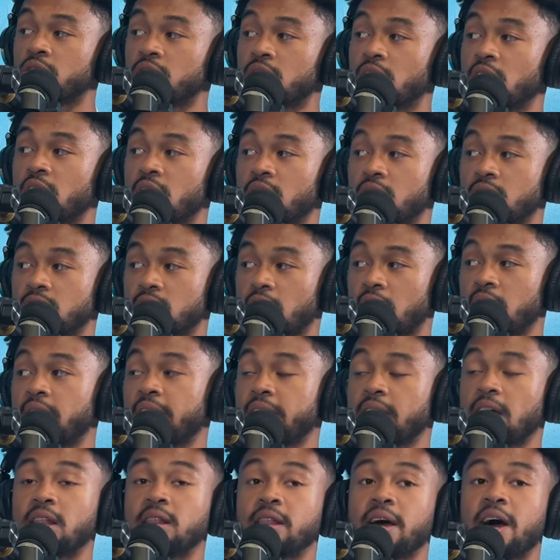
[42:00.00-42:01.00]
things and
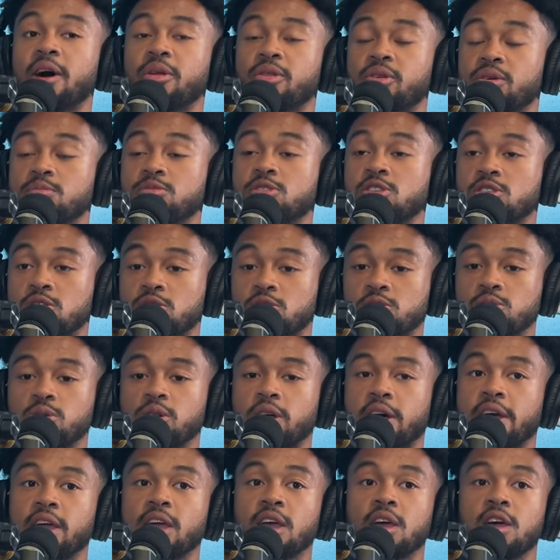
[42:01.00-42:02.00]
like allow them to do
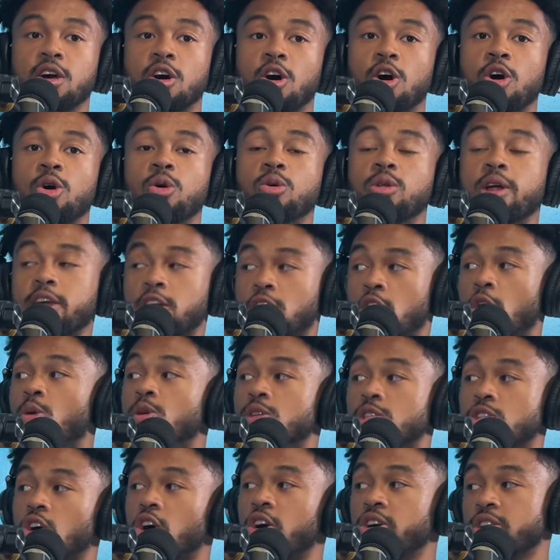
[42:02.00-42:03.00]
like oh like go
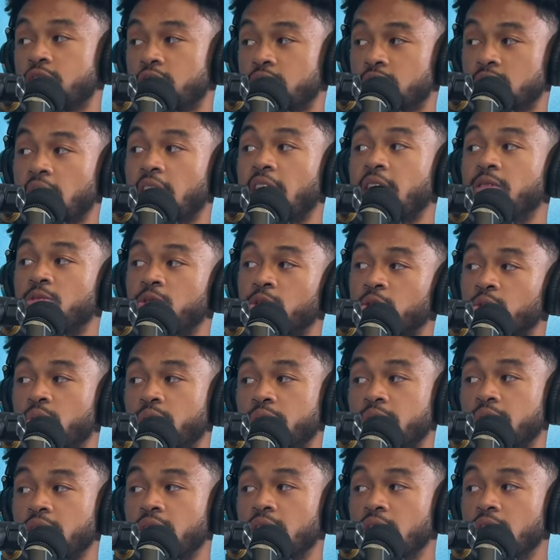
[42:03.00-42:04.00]
and talk to this guy real
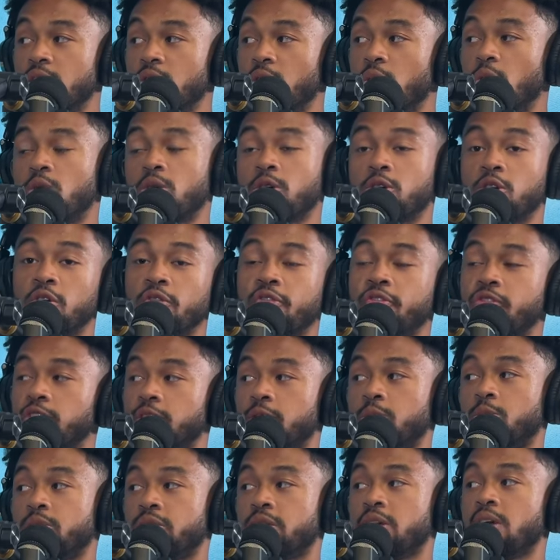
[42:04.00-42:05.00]
quick mm. or go
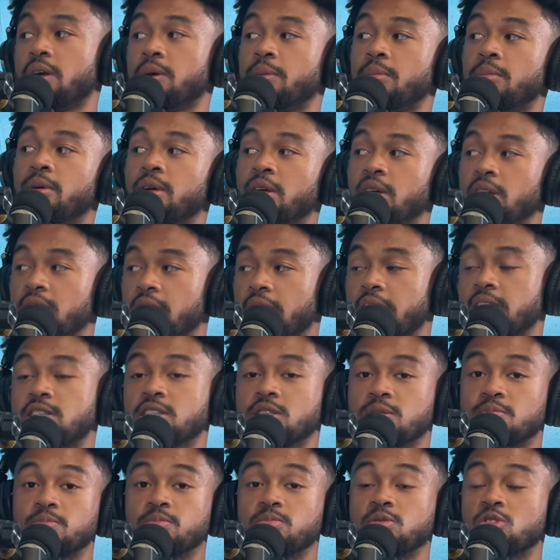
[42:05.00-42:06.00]
flirt with him mm. like
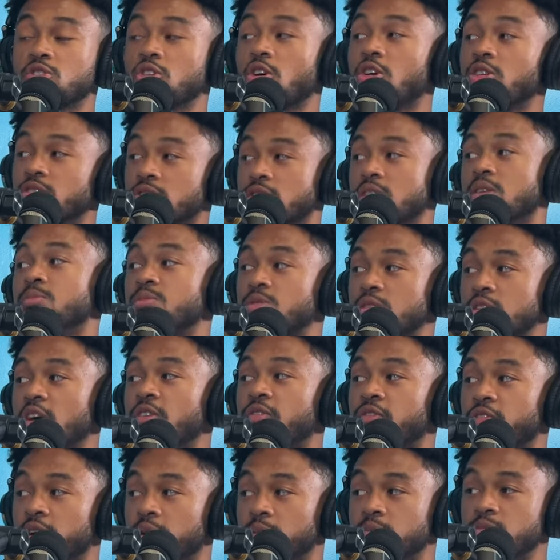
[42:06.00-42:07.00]
just mm. start some
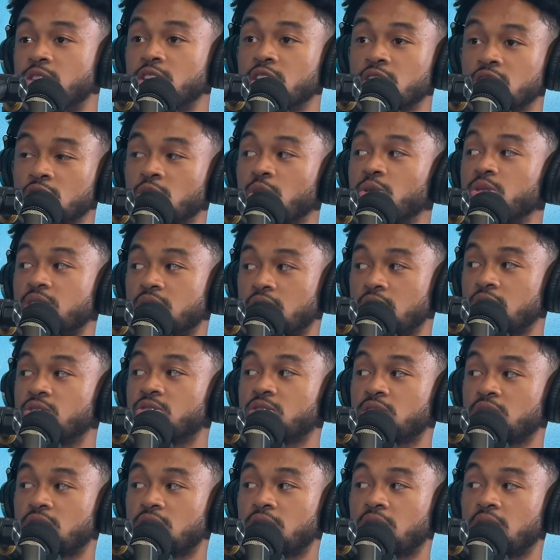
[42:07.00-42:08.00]
stuff up just so it's
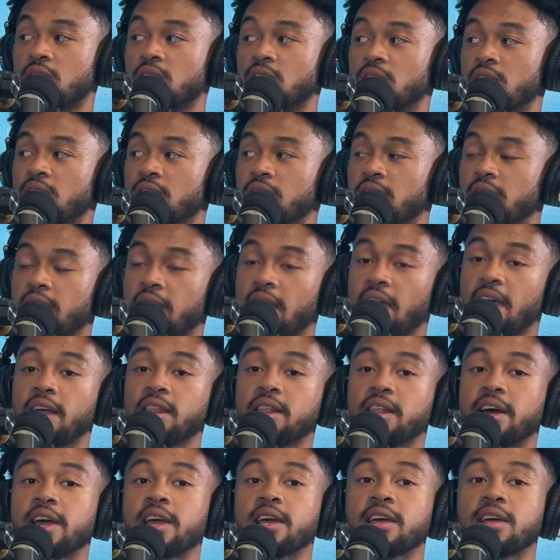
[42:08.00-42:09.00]
interesting mm. and
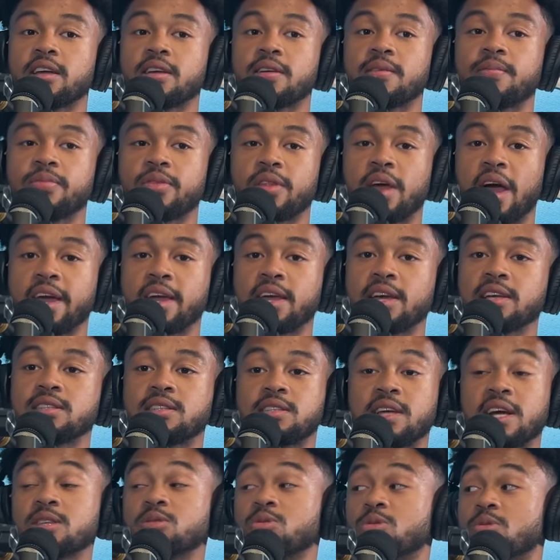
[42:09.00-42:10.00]
like I guess
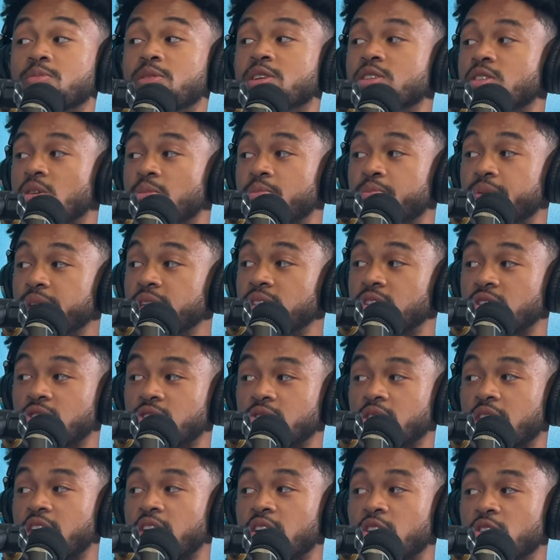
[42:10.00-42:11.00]
that's what Mr. Beast is
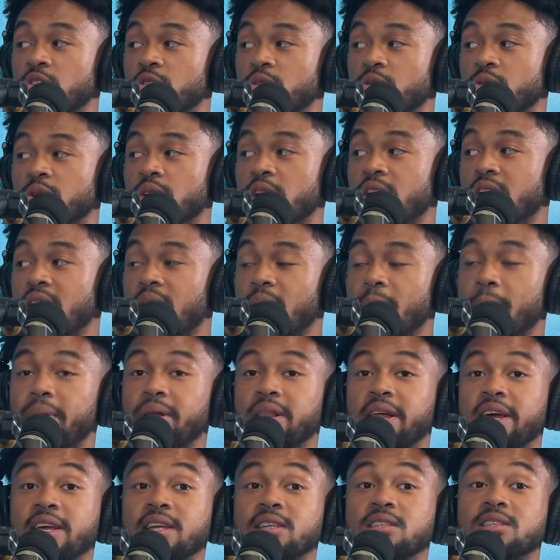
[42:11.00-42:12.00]
trying to do mm. but
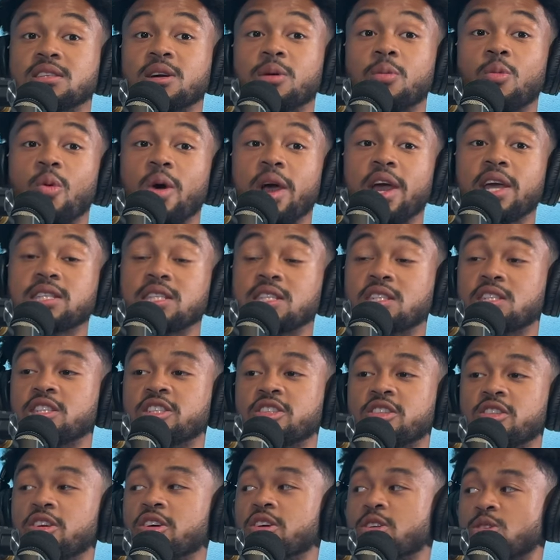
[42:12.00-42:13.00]
like in some ways it just
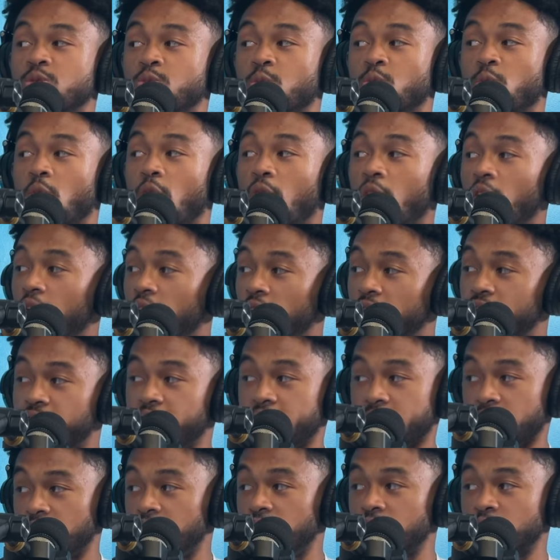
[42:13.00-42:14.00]
looks off
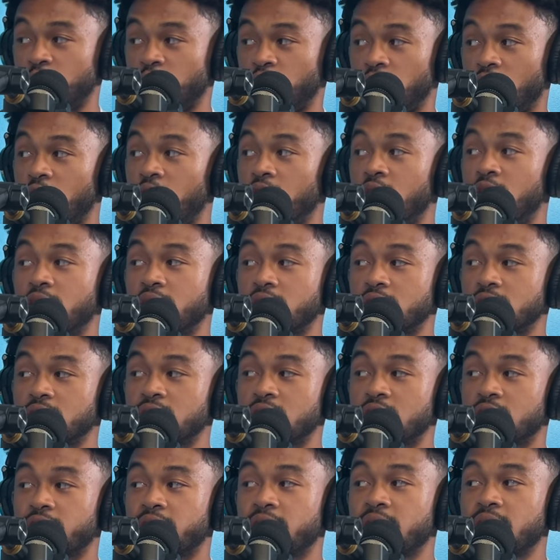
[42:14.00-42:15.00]
like looks wrong and
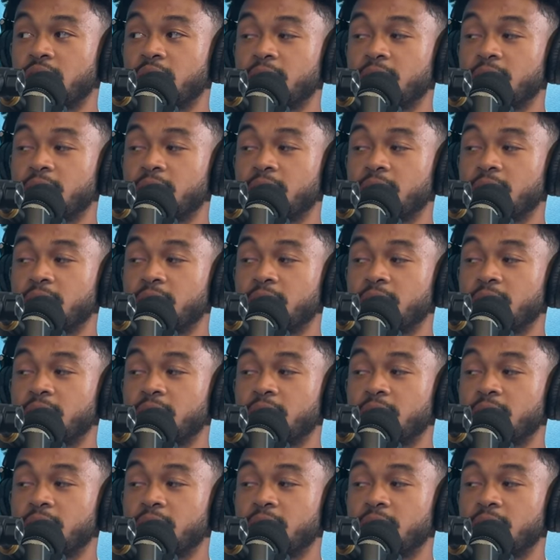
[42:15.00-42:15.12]
stuff mm-hmm.